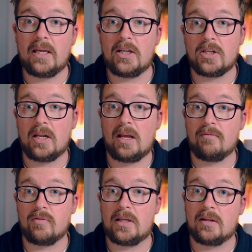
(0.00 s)
each and
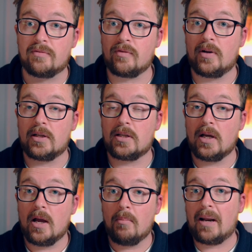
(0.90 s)
every different
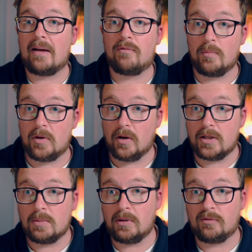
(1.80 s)
platform you're going
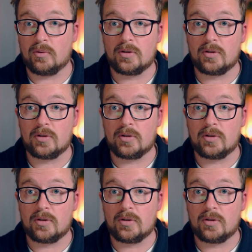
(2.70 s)
to build for.